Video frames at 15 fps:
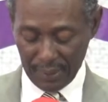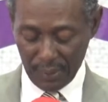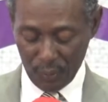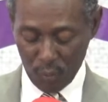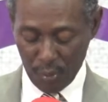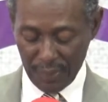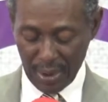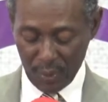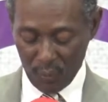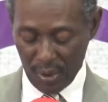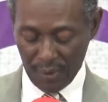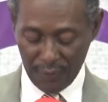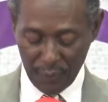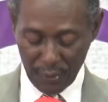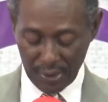the woman we
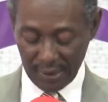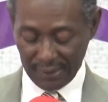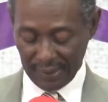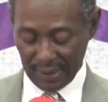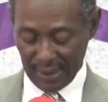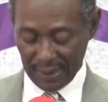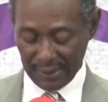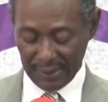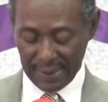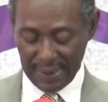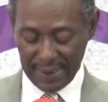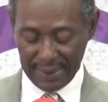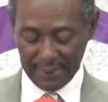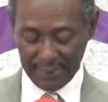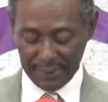are focusing on
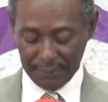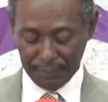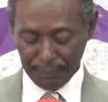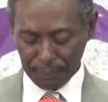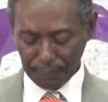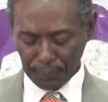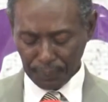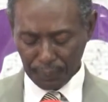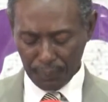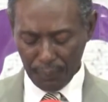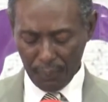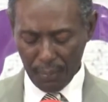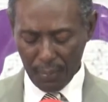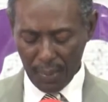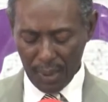tonight.
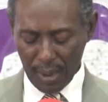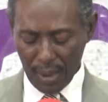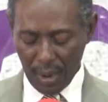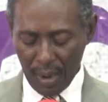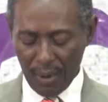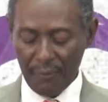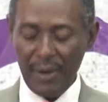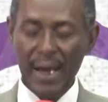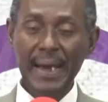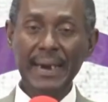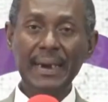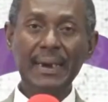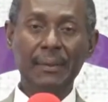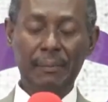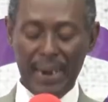Of
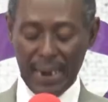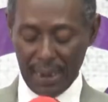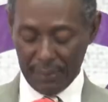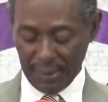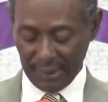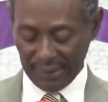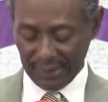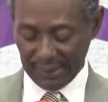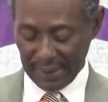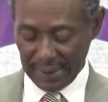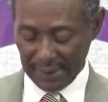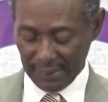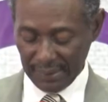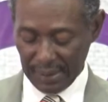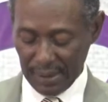Hannah, the Bible
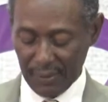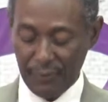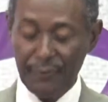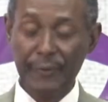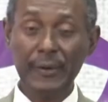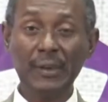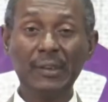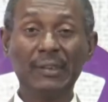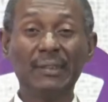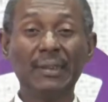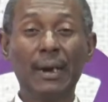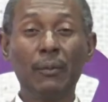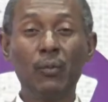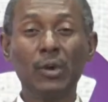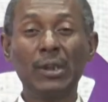says in 1
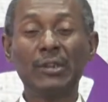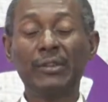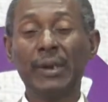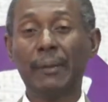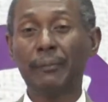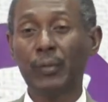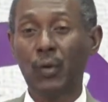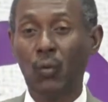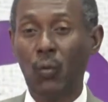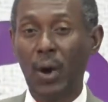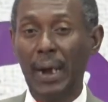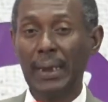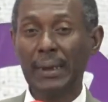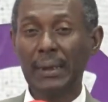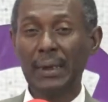Samuel chapter
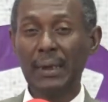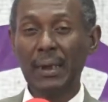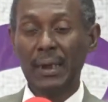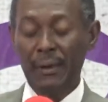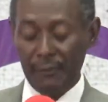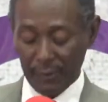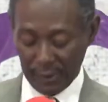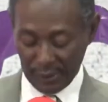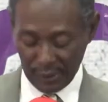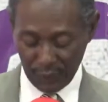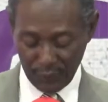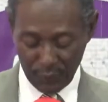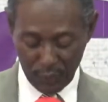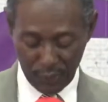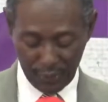1, verses
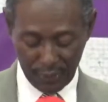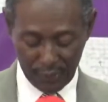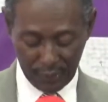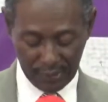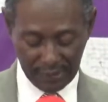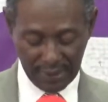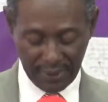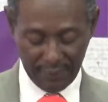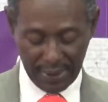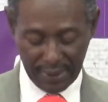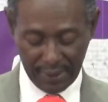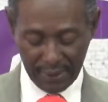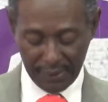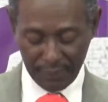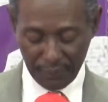4 through
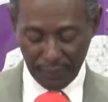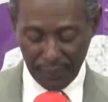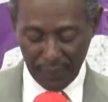7,